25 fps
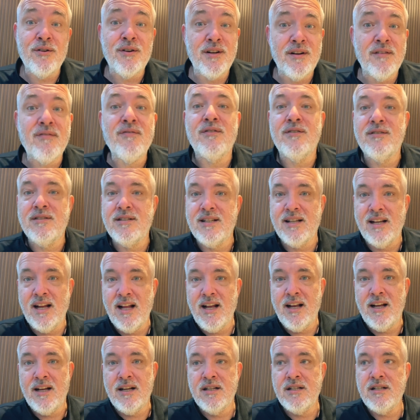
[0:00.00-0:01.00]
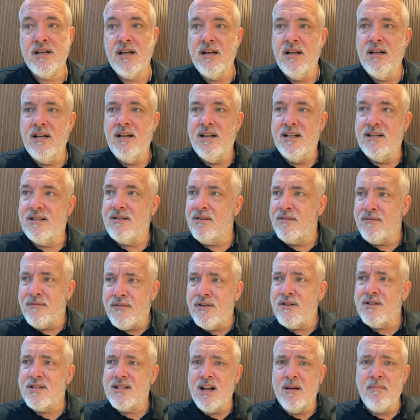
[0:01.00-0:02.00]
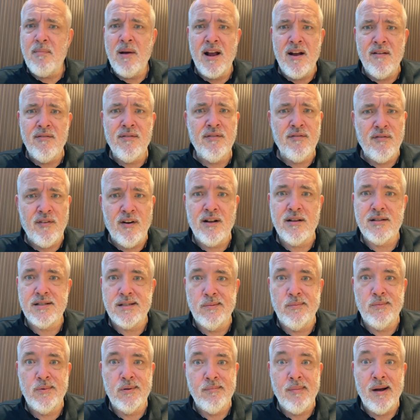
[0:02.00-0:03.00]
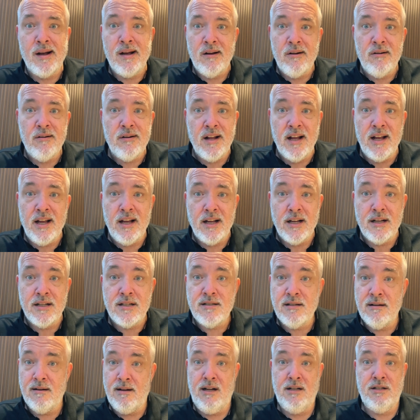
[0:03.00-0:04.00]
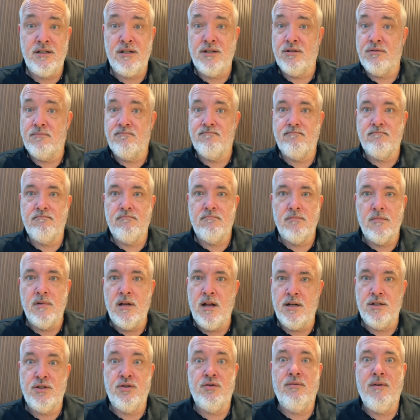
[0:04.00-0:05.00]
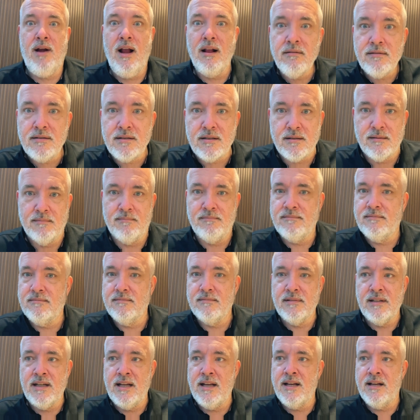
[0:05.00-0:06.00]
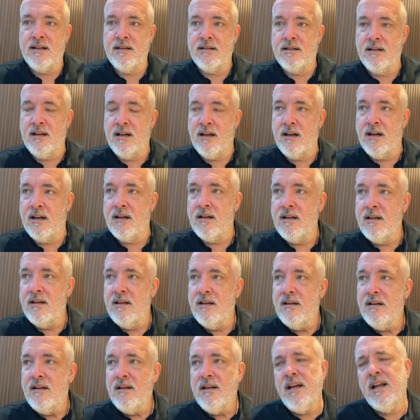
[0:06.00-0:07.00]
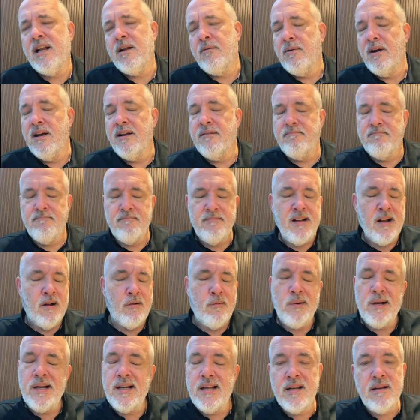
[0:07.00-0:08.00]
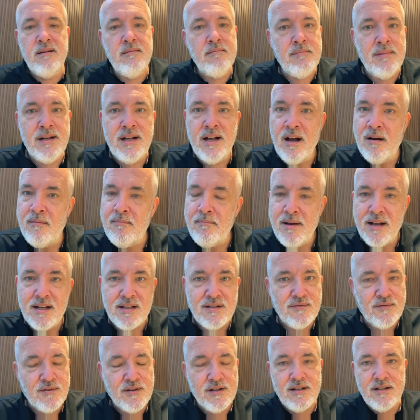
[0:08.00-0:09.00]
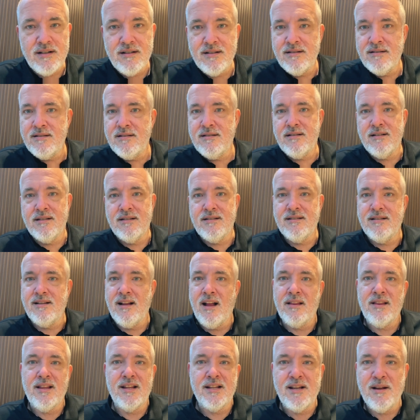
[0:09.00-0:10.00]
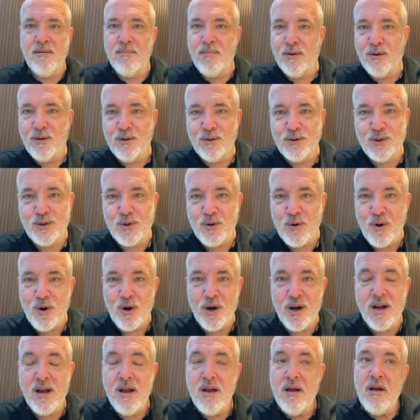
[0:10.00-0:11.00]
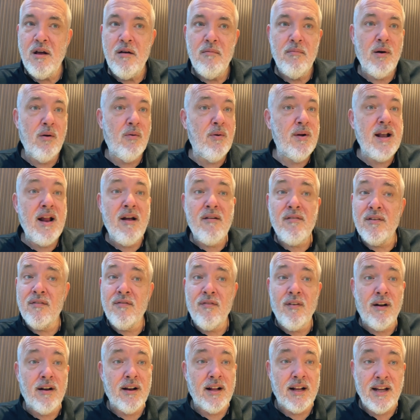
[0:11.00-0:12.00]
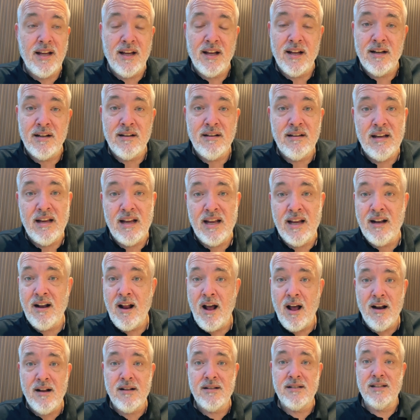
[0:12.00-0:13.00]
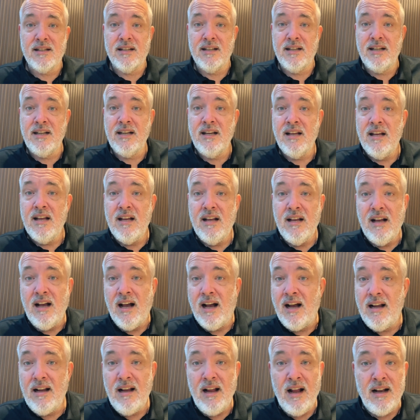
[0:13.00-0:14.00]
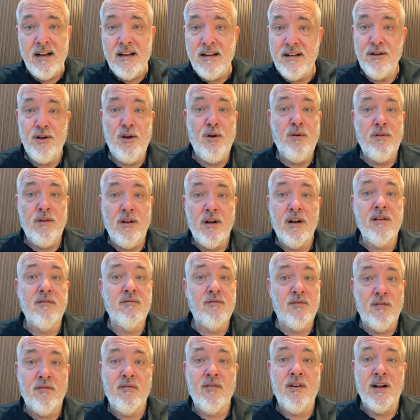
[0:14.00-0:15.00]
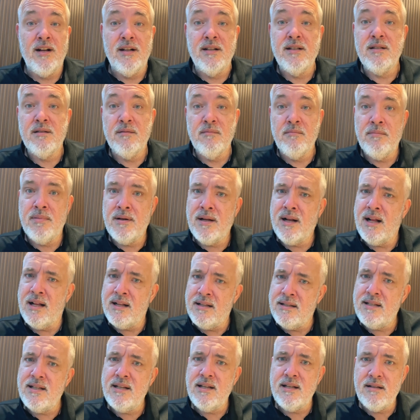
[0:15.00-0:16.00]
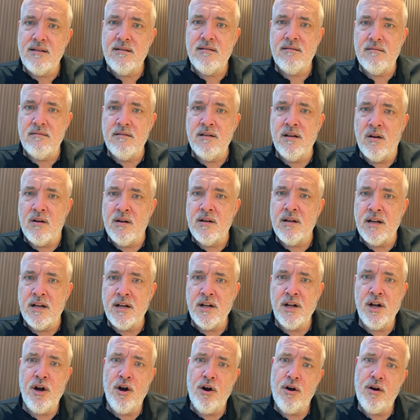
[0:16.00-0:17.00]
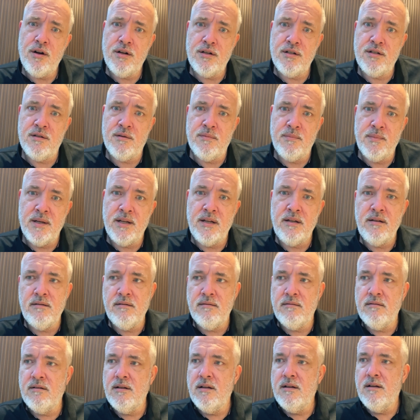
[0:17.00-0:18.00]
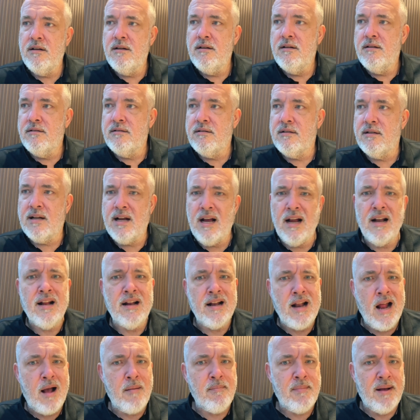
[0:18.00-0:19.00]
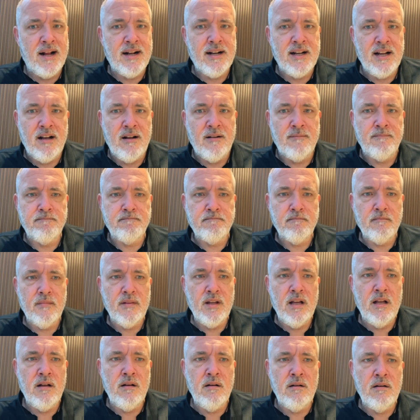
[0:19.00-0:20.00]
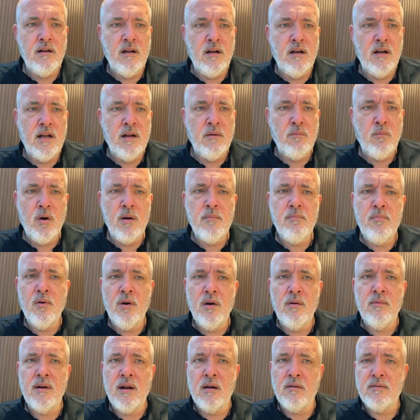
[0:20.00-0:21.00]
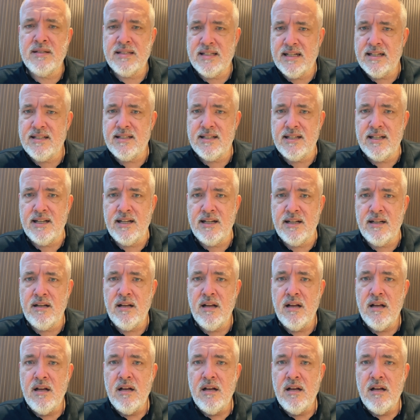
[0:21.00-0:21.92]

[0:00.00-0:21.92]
difference in age. And so the first time I ever fought someone my own age, I trounced them. And anyway, we didn't become best friends. It's not the typical story, but we never fought again. And honestly, I didn't go looking for fights, but I did, it encouraged me to kind of not back down. And at one point when I was 16,